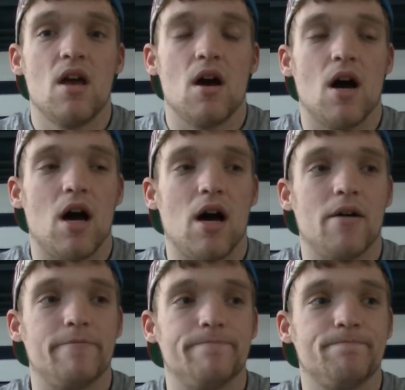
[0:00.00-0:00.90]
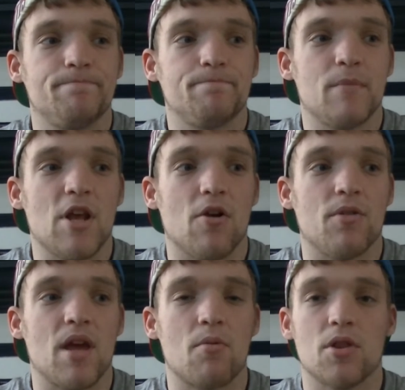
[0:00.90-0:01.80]

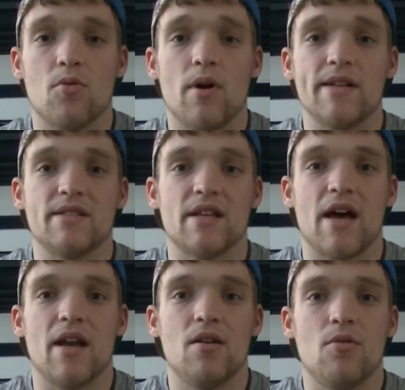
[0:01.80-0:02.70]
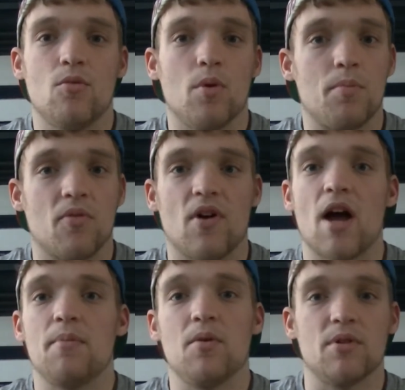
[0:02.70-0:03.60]
they were the ones that would
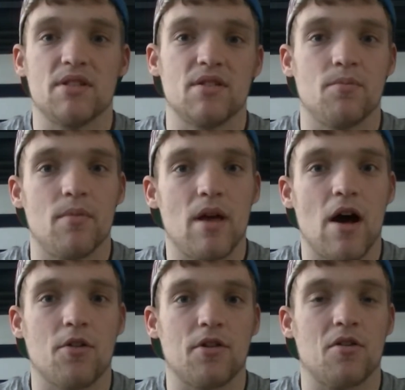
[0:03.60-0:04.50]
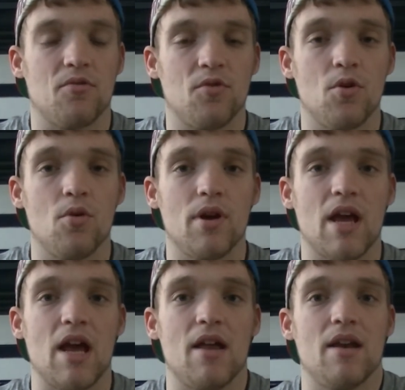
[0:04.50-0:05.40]
provide me with some healthier food.
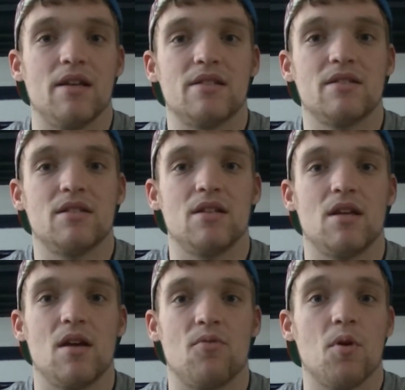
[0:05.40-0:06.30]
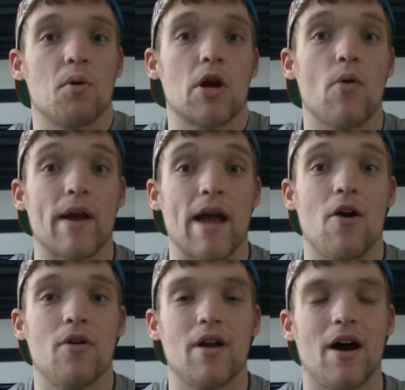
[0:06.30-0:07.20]
And if we were going
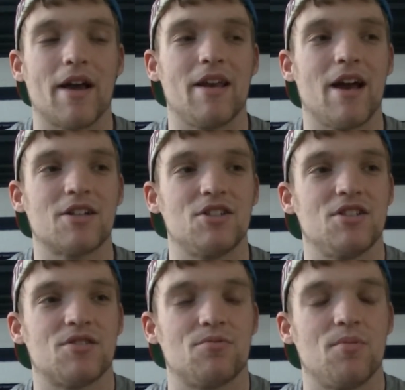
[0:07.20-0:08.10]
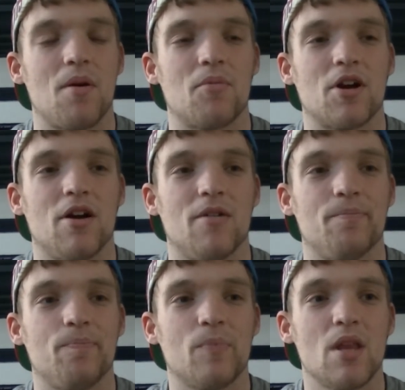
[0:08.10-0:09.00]
out, I can actually just
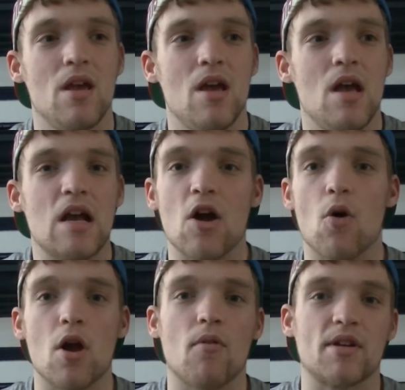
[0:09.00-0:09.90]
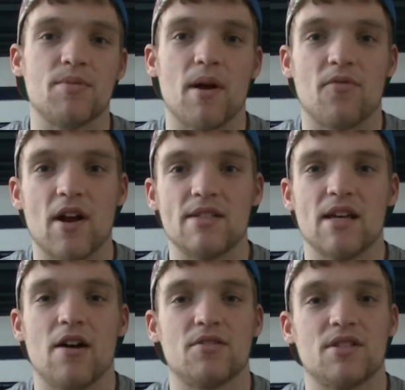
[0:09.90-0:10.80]
remember going over to my friend's
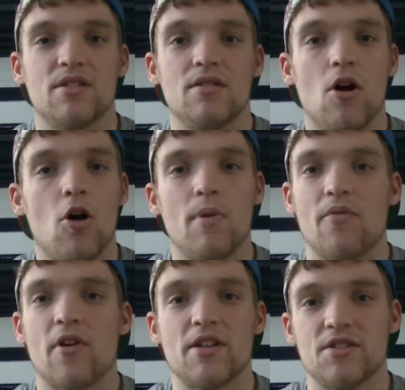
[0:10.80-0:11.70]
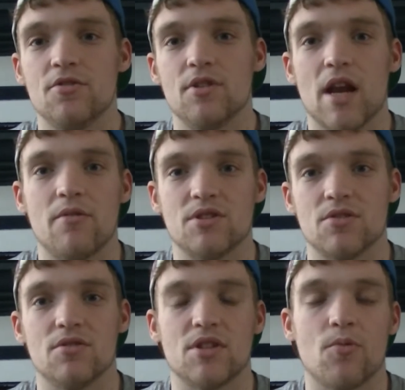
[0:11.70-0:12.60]
house, and all my friends knew that I was
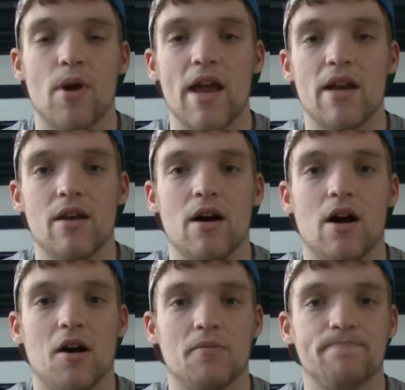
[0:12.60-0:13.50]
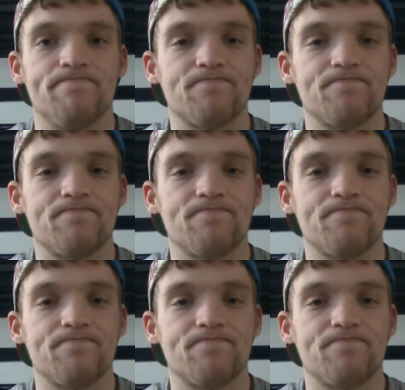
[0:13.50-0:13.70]
losing weight. And